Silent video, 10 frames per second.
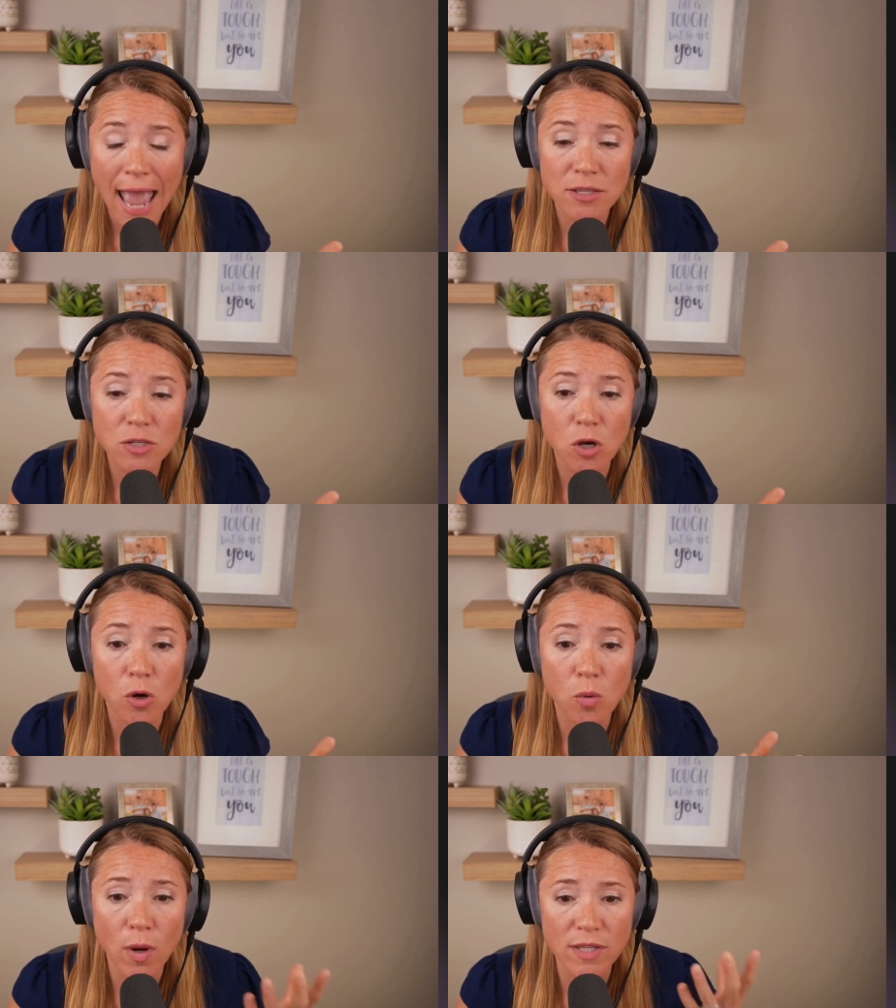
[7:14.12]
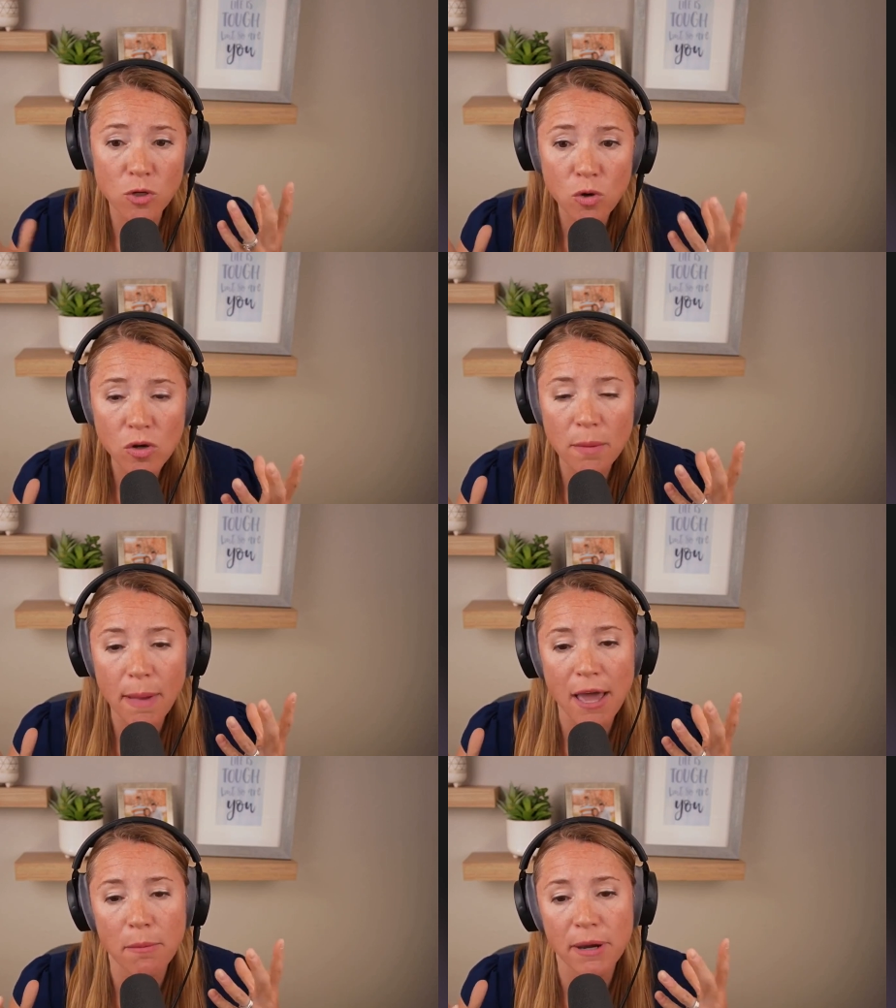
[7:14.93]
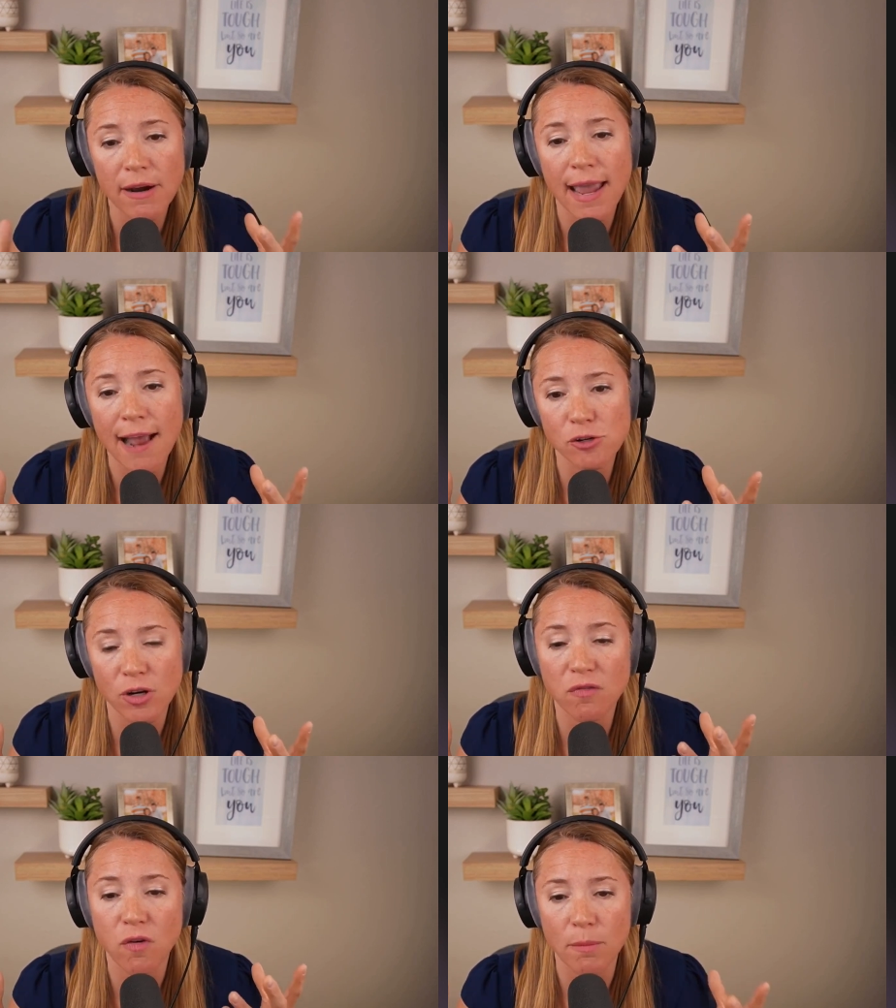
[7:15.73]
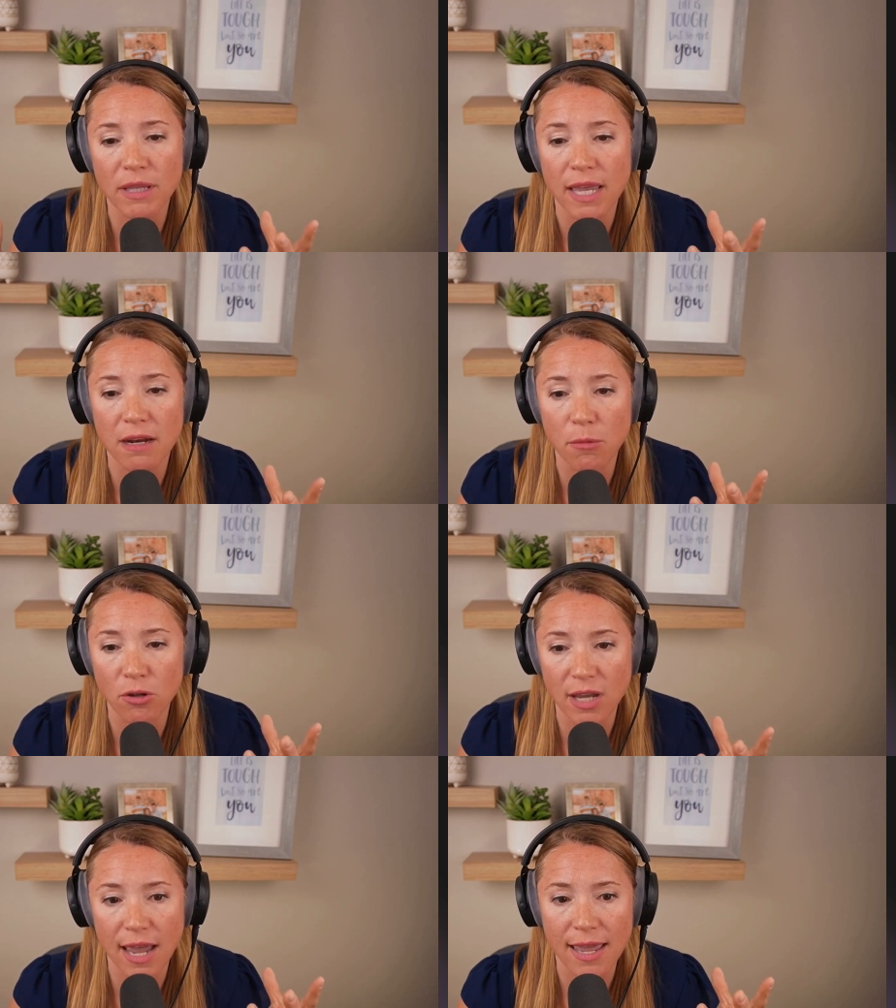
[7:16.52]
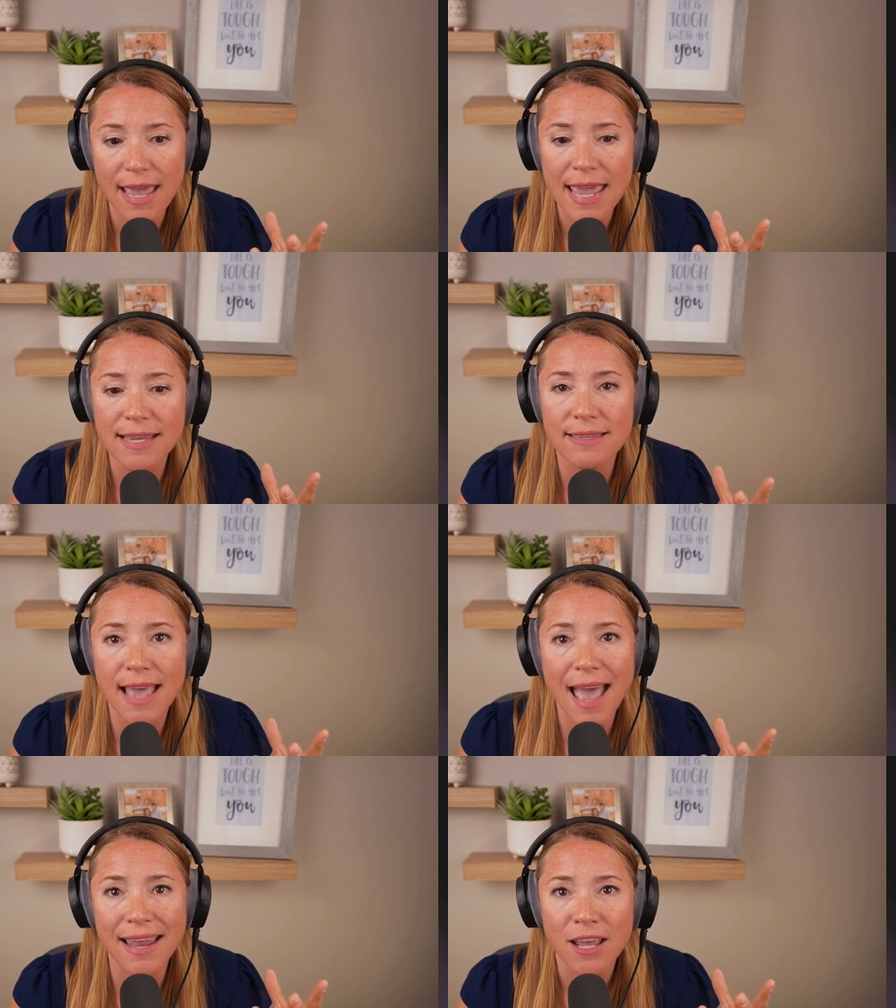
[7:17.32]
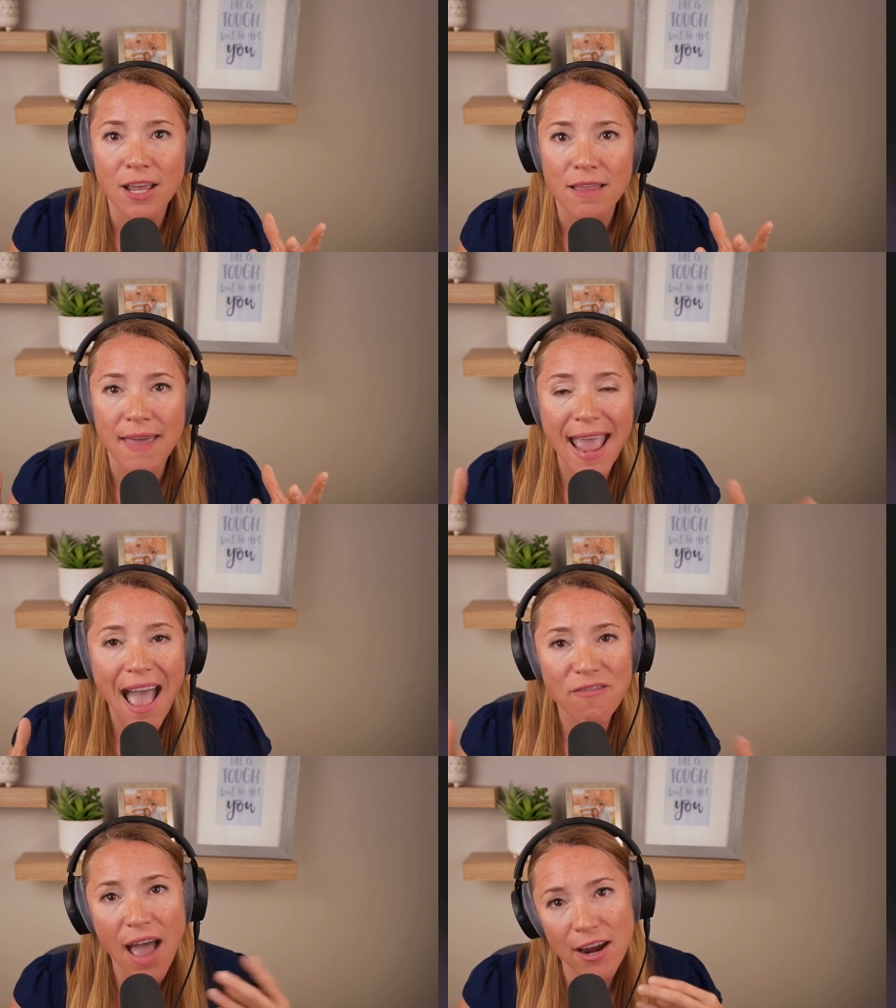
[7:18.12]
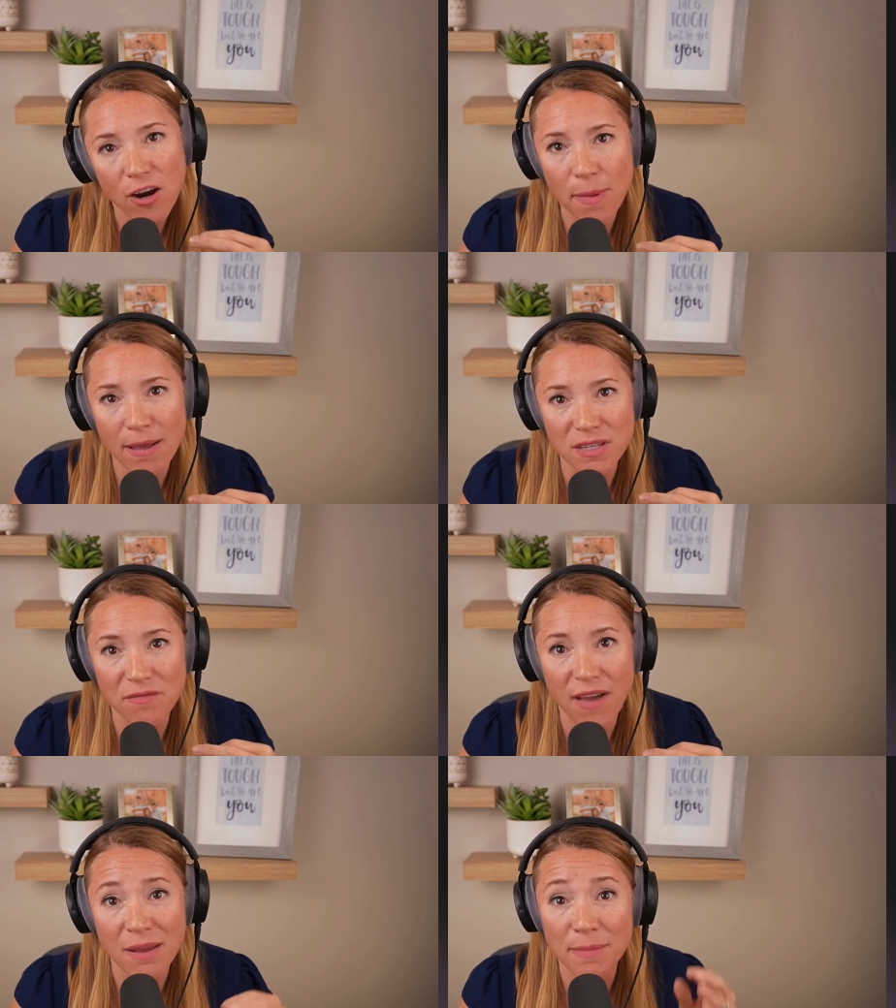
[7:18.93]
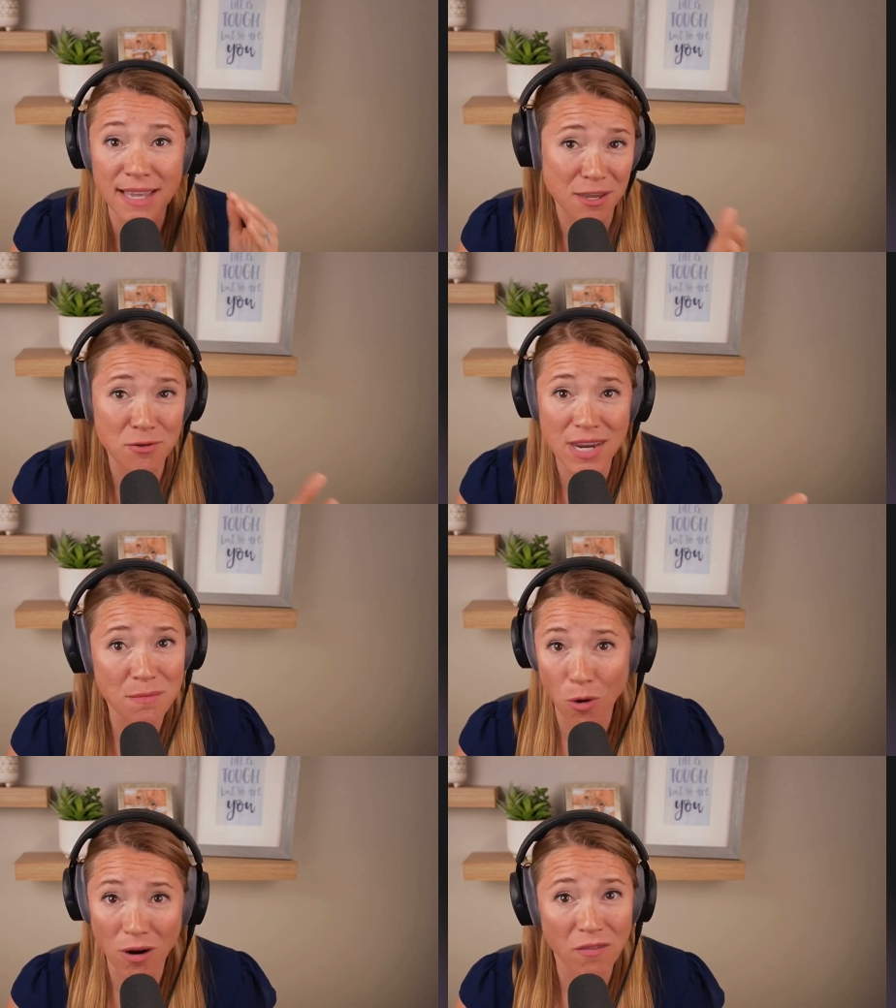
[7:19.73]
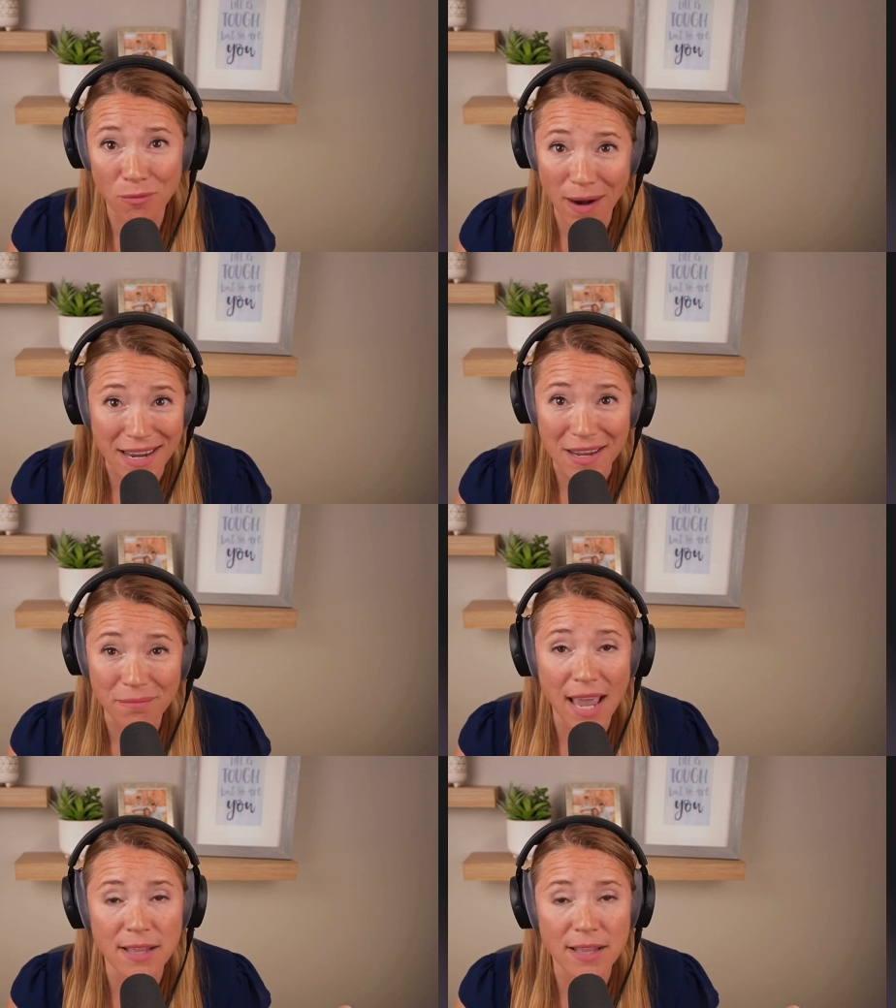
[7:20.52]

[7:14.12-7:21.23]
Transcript: And so what's cool about a bariatric formulated multi is that they have higher amounts of the vitamins that you need more of already.